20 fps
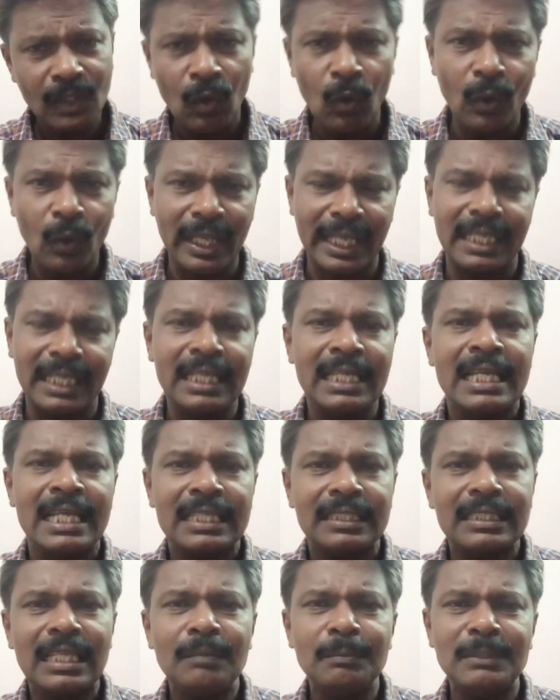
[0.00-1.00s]
Okay,
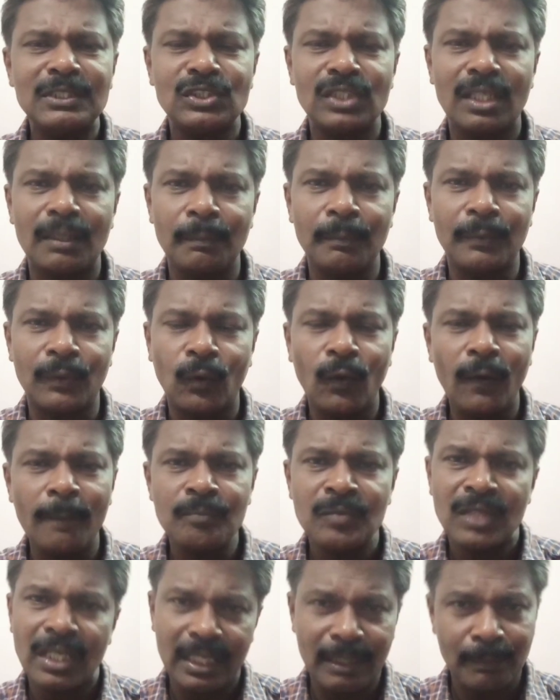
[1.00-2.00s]
then Mr.
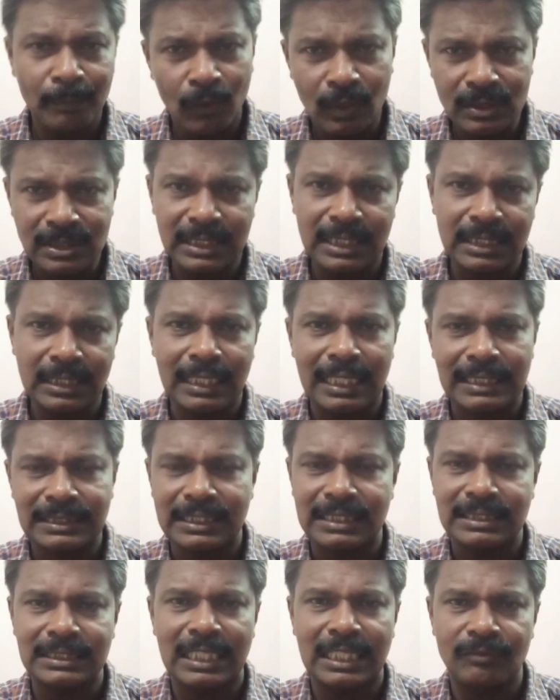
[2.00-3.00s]
Bro, he bought certain
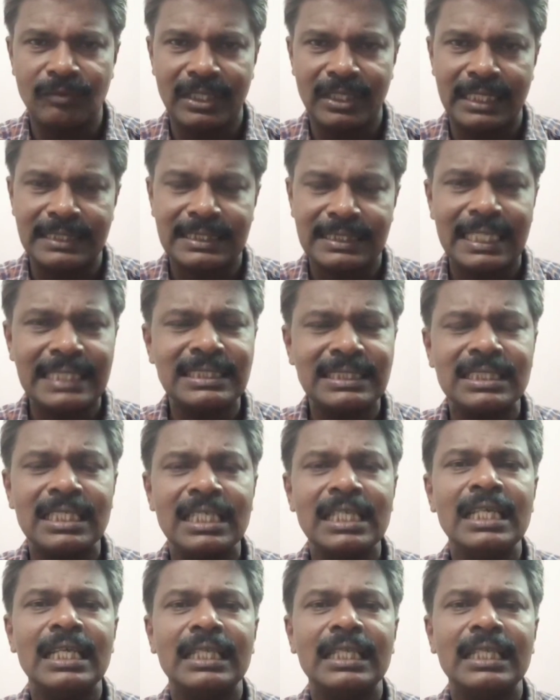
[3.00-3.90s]
assets that we discussed.